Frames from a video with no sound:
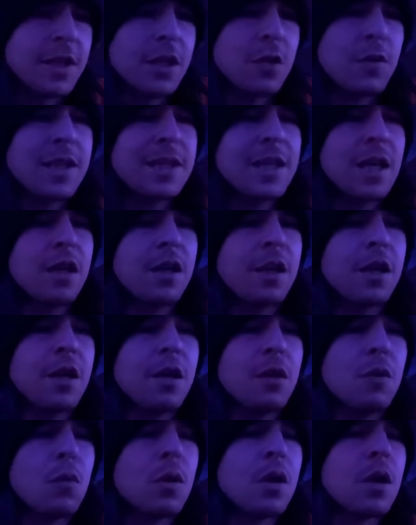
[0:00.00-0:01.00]
I don't exactly
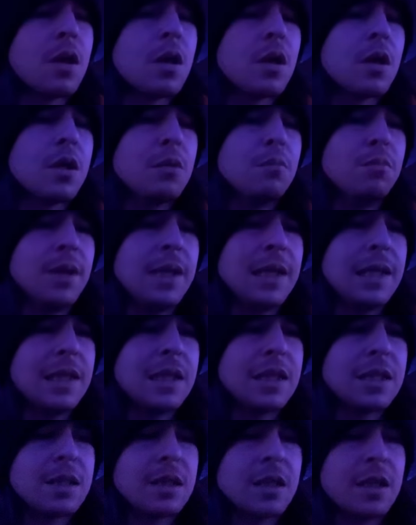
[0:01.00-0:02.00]
know,
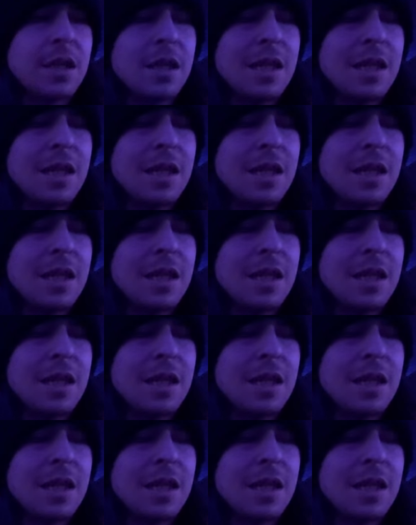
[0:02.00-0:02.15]
but